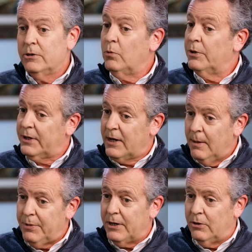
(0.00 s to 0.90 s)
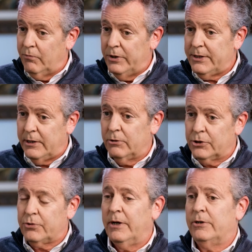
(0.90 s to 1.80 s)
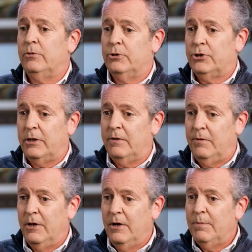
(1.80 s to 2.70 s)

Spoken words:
to what the company, the retailer, is trying to achieve,